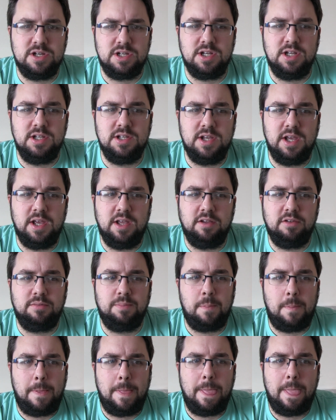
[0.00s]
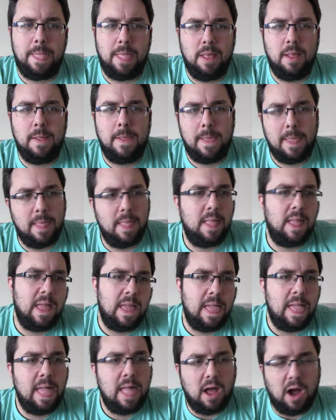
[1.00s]
She is...
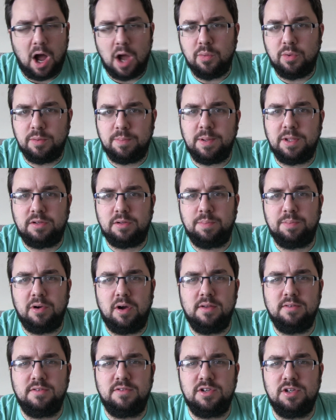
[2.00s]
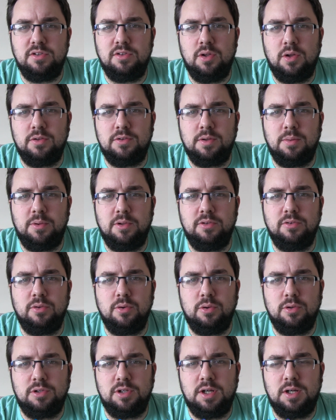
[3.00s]
I would be surprised if she's not someone's
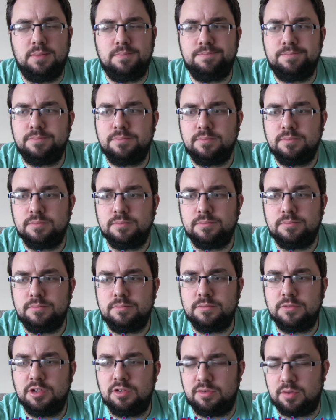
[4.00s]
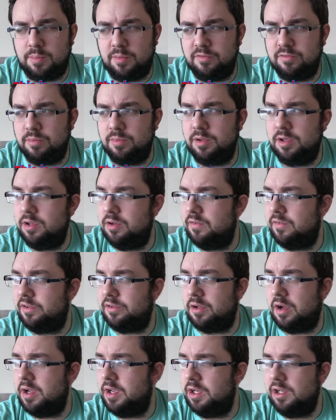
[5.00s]
daughter. Someone from the
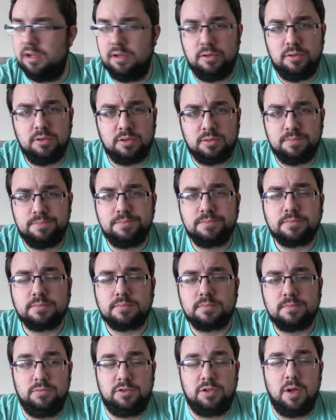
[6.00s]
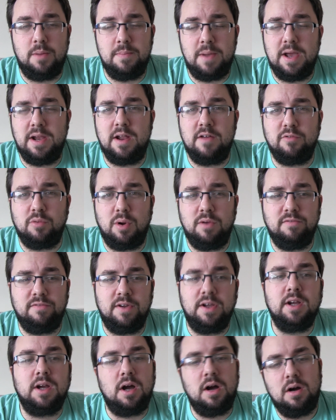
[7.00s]
universe, i.e. Luke. So it made everyone
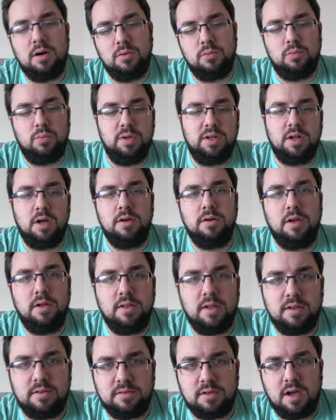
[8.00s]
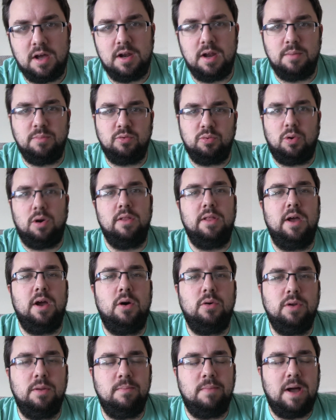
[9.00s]
think, oh, we don't know their surnames. What are they
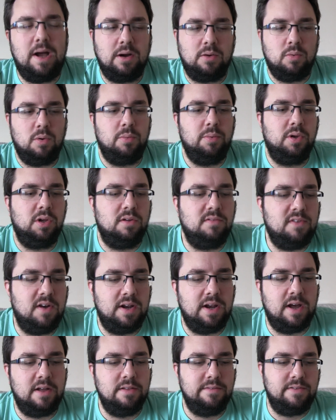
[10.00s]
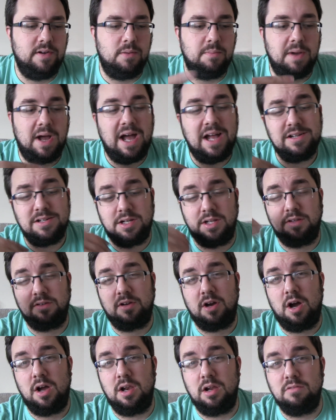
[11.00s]
holding back? What are we going to find out in the film? But actually it's
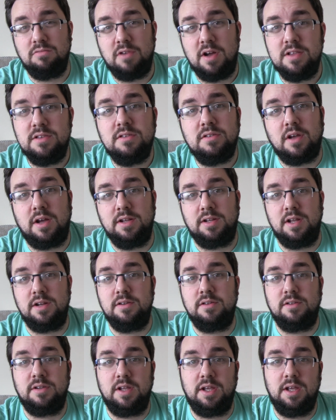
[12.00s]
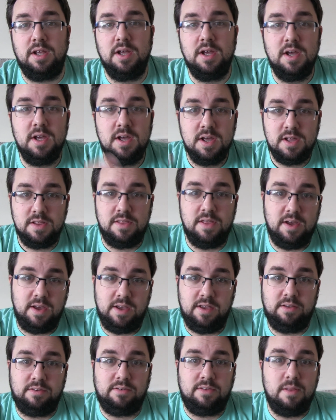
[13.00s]
Kylo Ren's identity that
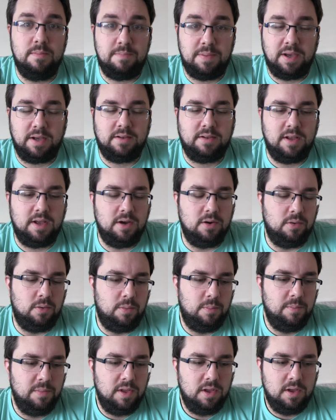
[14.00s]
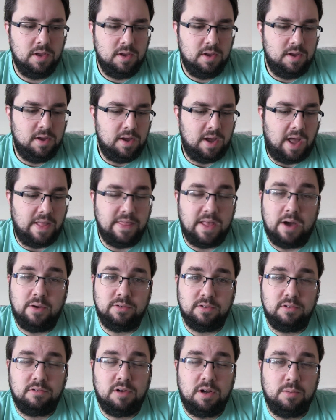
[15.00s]
is the big deal. And that
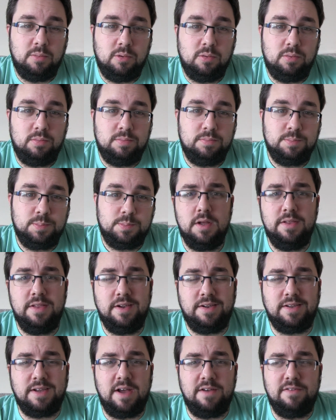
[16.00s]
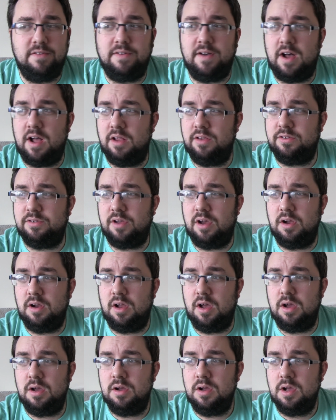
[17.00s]
was incredible. The death of Han
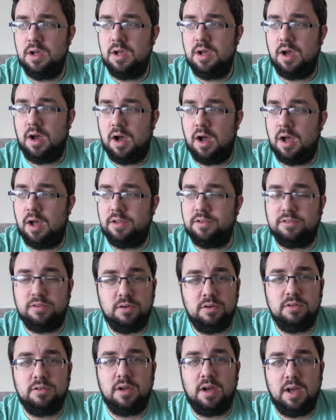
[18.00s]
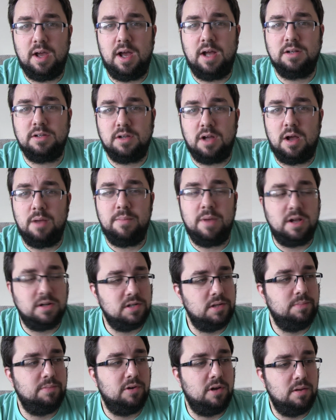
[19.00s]
Solo... as soon as I'm
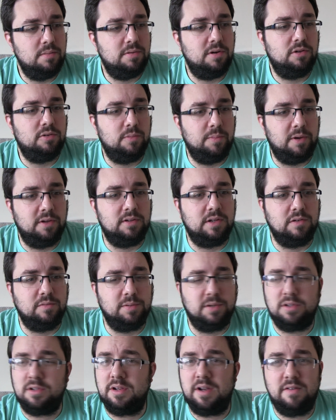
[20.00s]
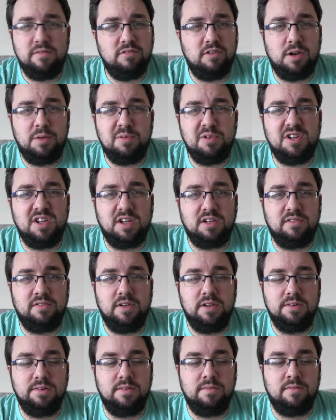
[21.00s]
actually pretty impressed with myself, because I never really predict
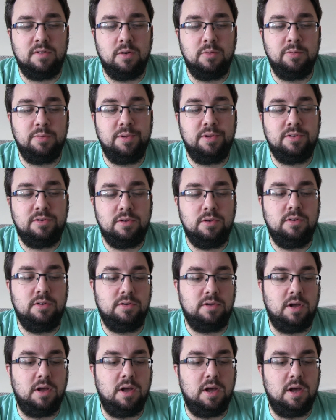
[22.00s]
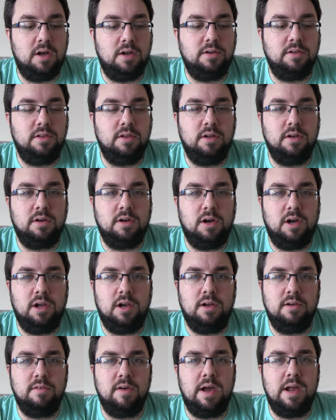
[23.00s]
things in films, but as soon as I heard that
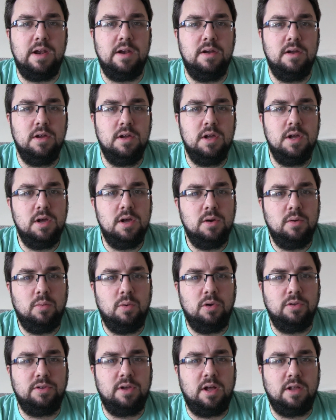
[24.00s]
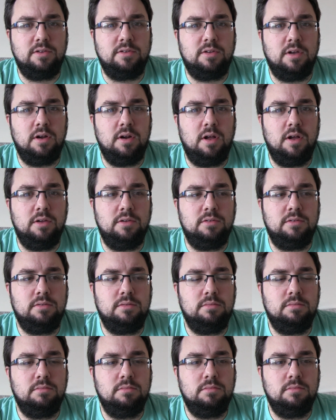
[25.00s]
Kylo Ren was Han
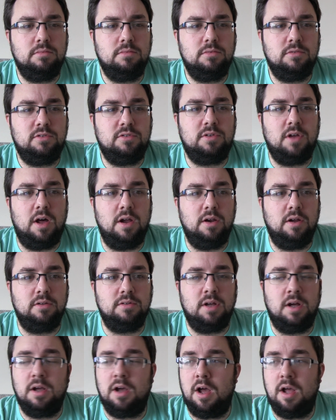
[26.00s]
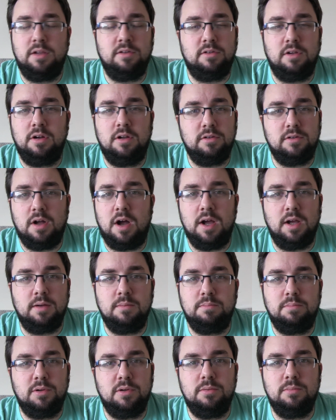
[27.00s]
Solo's son, I was like, Han Solo's dying.
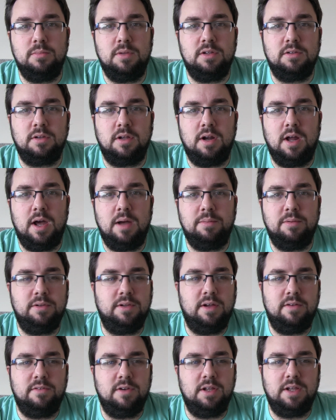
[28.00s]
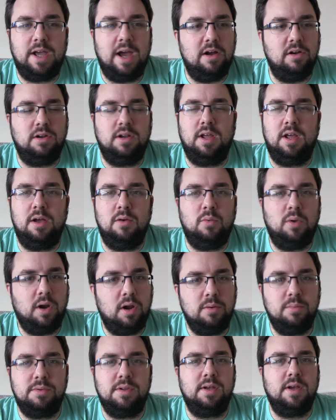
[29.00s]
Boom, it's going to happen, definitely. Guarantee it,
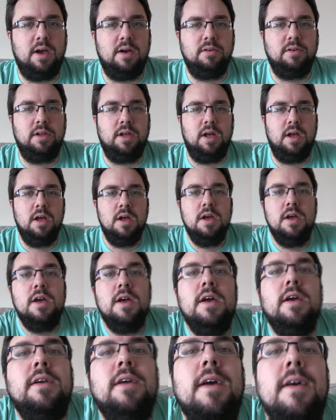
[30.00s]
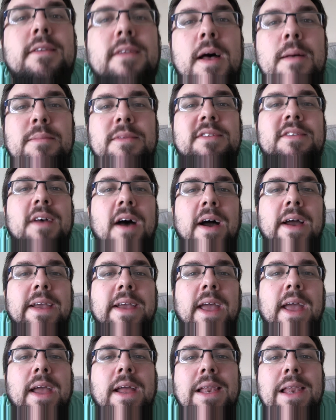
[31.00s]
100% guarantee it. Because I'm
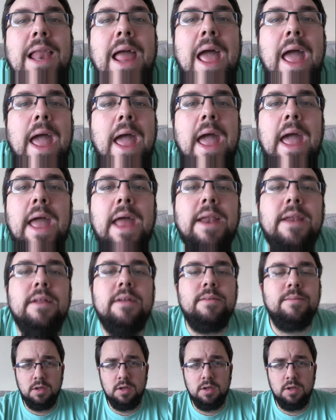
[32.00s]
psychic lad.